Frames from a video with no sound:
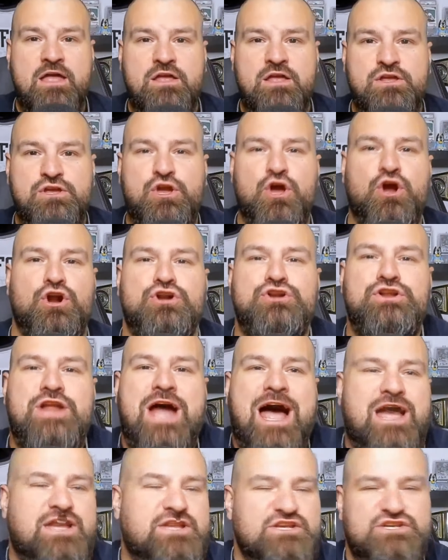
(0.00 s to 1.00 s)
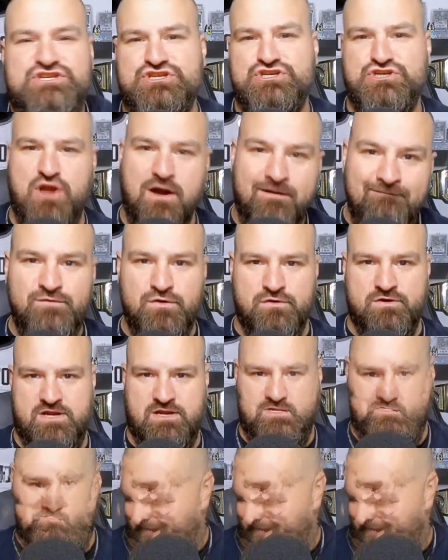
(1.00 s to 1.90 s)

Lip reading: You're not discovering